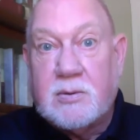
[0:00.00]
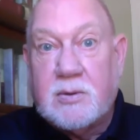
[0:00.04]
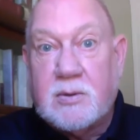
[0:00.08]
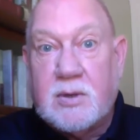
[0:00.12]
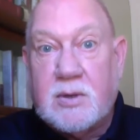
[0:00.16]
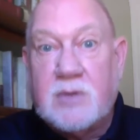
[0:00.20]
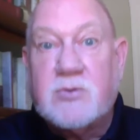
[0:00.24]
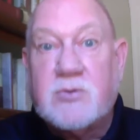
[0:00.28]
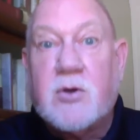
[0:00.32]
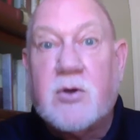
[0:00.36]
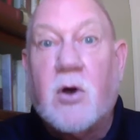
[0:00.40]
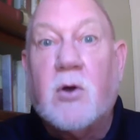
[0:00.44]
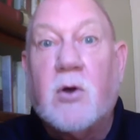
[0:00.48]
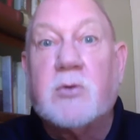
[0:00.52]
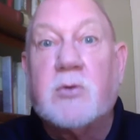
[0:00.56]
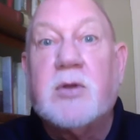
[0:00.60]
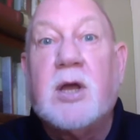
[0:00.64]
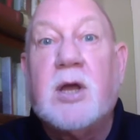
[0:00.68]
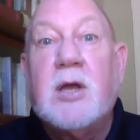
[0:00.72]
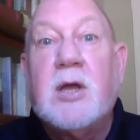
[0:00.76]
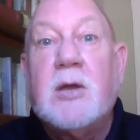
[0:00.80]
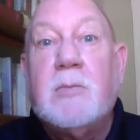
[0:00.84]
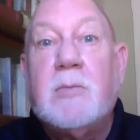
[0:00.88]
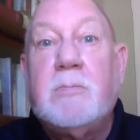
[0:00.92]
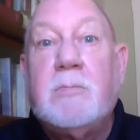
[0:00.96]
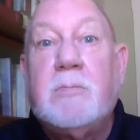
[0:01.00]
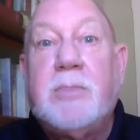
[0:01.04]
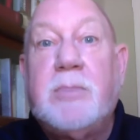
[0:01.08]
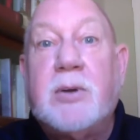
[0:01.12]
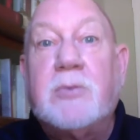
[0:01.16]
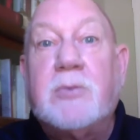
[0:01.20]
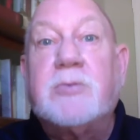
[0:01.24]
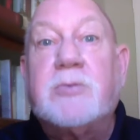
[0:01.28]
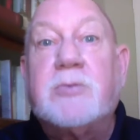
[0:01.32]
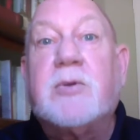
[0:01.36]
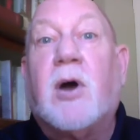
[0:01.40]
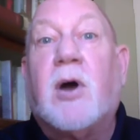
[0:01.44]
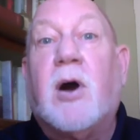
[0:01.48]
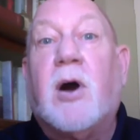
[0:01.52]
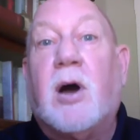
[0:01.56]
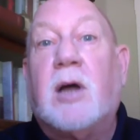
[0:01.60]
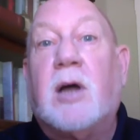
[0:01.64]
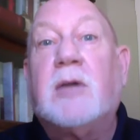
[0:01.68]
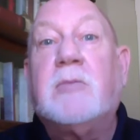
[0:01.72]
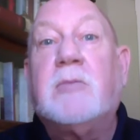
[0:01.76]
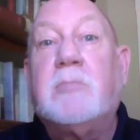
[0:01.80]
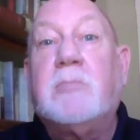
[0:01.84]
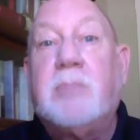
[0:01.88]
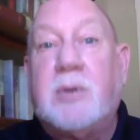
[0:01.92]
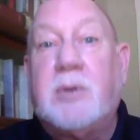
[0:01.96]
It's called Built
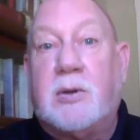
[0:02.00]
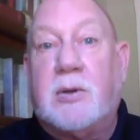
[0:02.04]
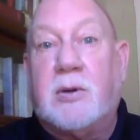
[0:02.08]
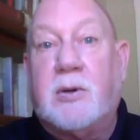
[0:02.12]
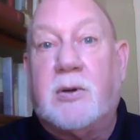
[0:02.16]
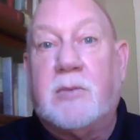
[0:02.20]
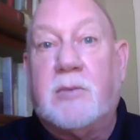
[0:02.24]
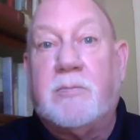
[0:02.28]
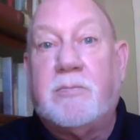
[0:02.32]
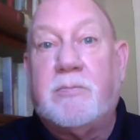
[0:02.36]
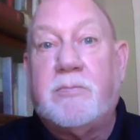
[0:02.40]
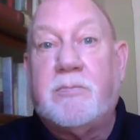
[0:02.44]
on Beer.